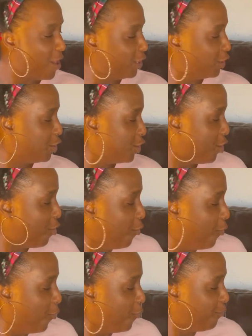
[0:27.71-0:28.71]
So
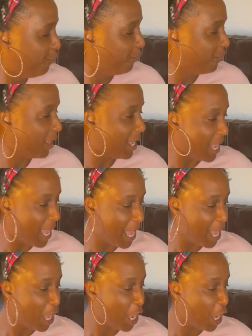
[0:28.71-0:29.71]

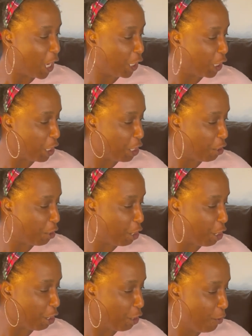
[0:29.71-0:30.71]
your
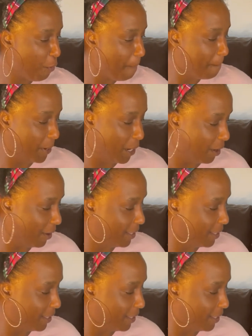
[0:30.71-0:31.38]
girl thought